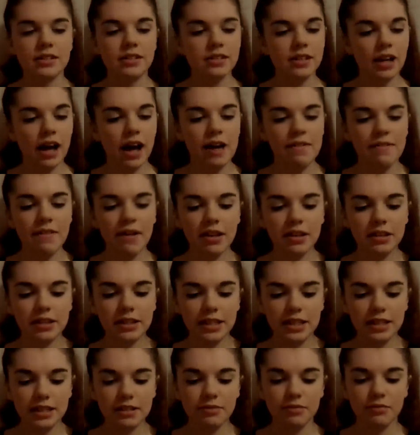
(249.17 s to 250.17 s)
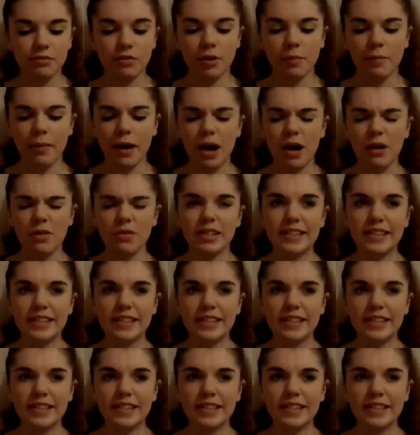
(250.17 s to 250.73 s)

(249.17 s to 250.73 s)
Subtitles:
I've had these for a